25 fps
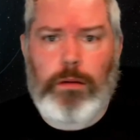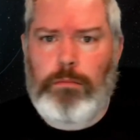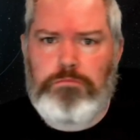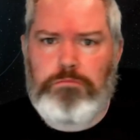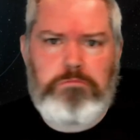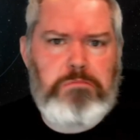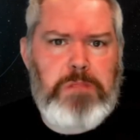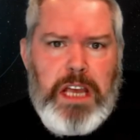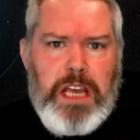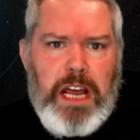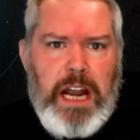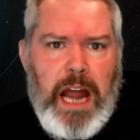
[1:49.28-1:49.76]

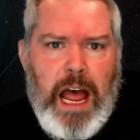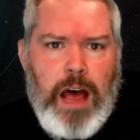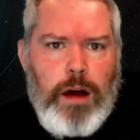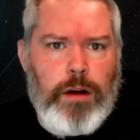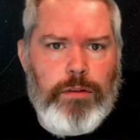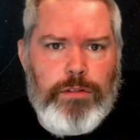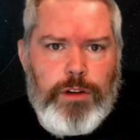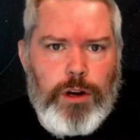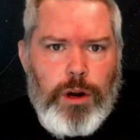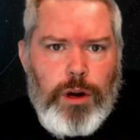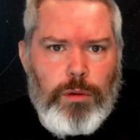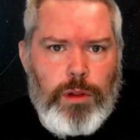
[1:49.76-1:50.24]
Get out
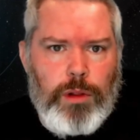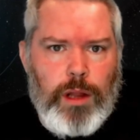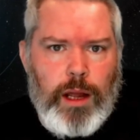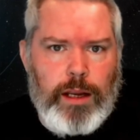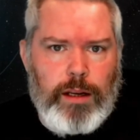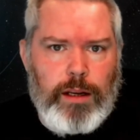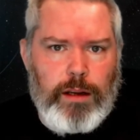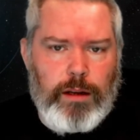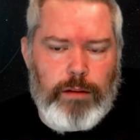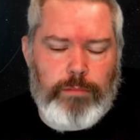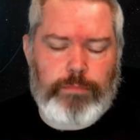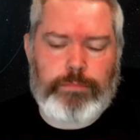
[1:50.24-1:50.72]
if you don't
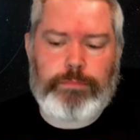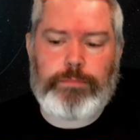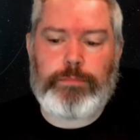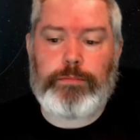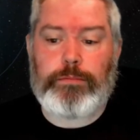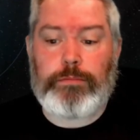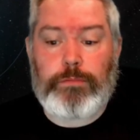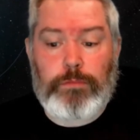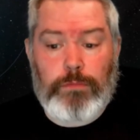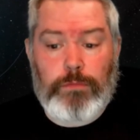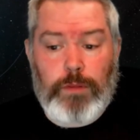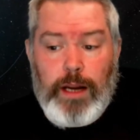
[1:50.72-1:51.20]
like it,
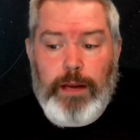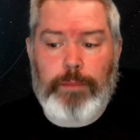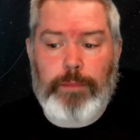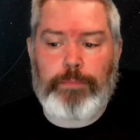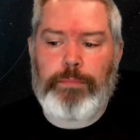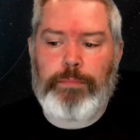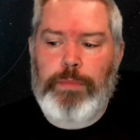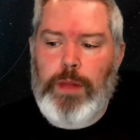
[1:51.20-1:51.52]
right?